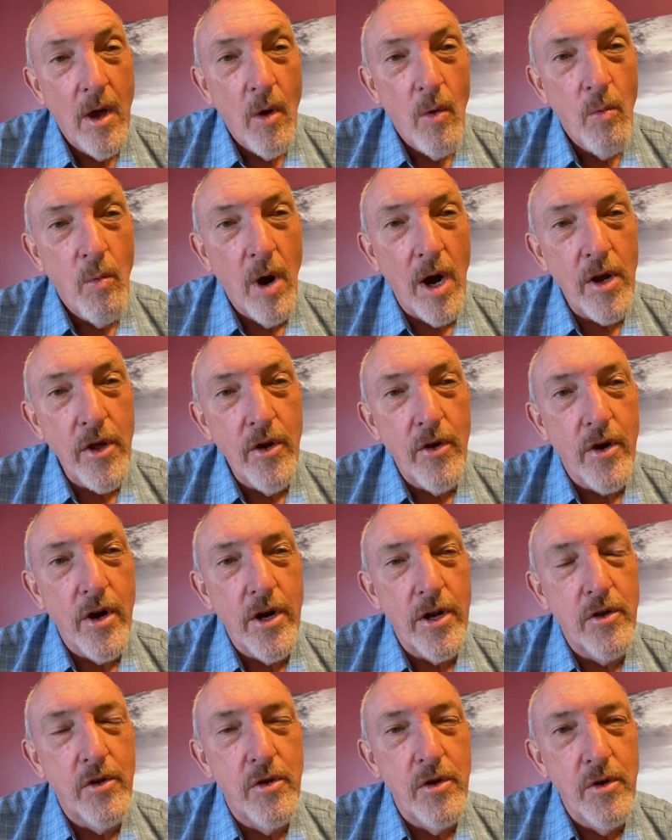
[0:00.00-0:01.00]
What you're
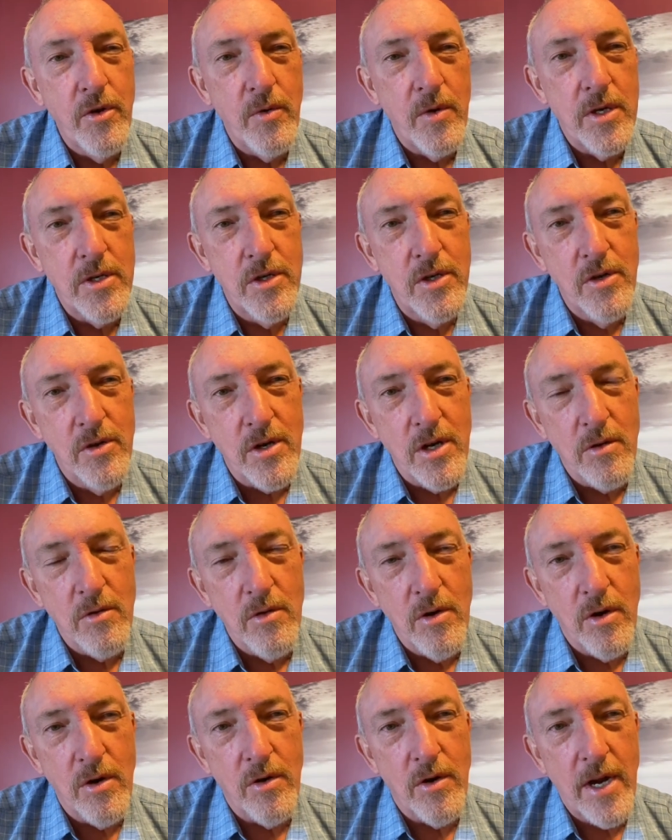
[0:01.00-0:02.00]
going to do is you're going to
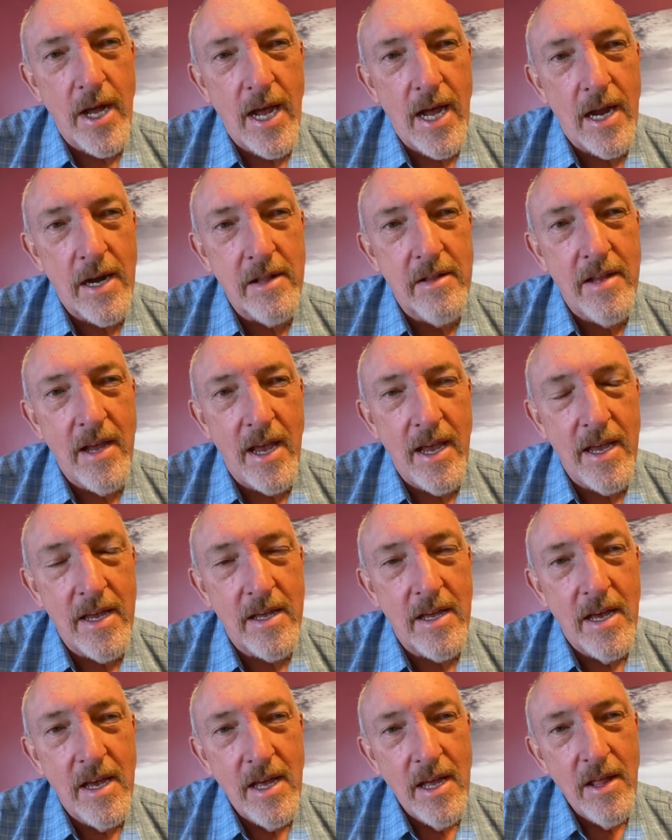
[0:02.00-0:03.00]
learn how to
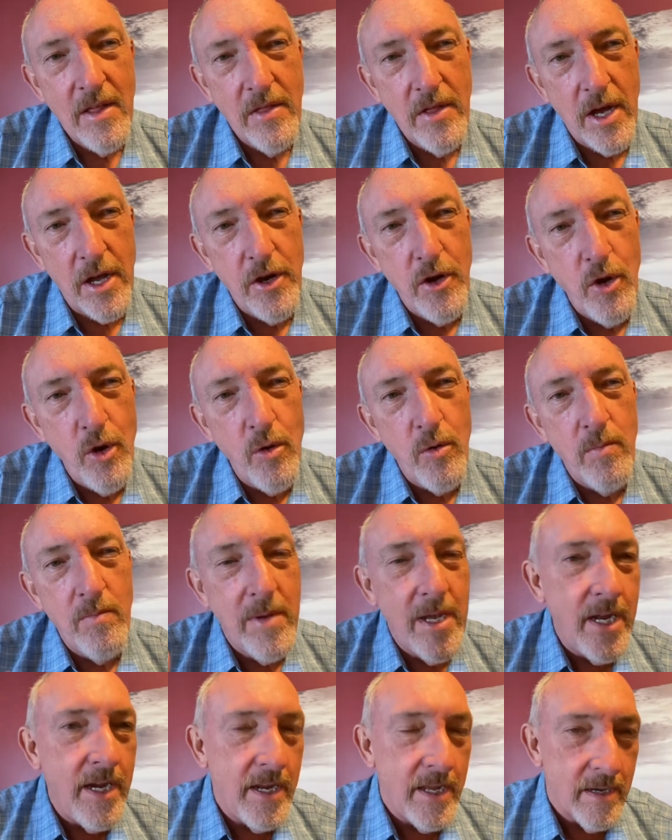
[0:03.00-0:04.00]
take the new
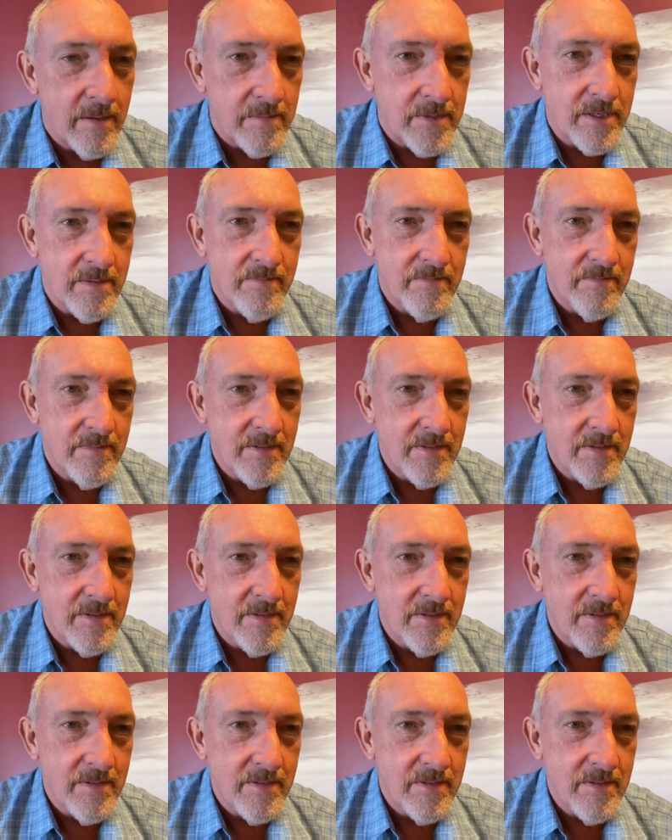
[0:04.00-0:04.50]
mediums.